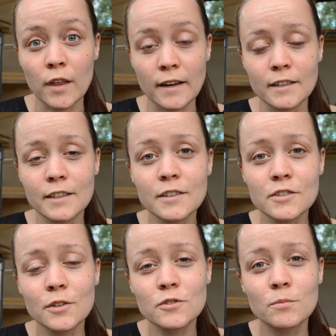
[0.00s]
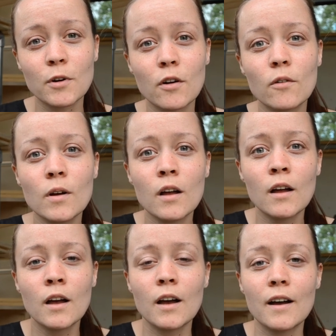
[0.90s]
that in detail tomorrow.
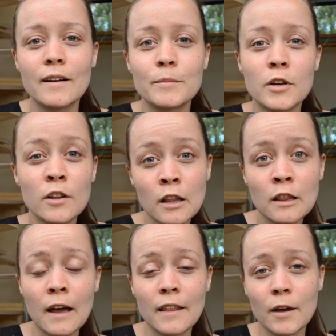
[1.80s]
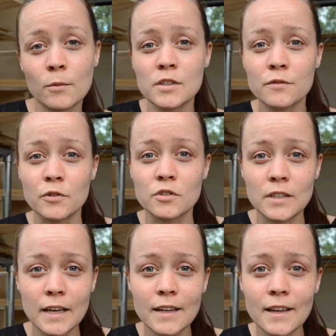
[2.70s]
But other than that, that was it for
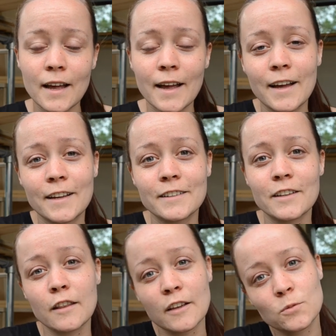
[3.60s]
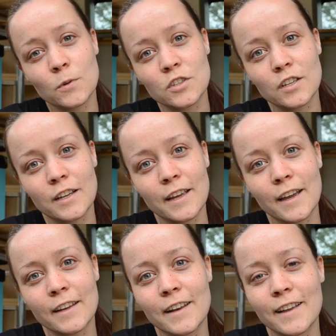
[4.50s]
today. And thanks for watching
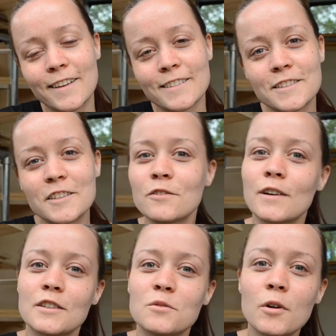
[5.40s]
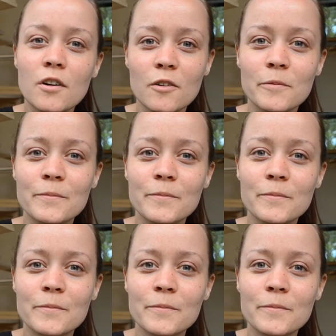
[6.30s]
again, and see you again tomorrow.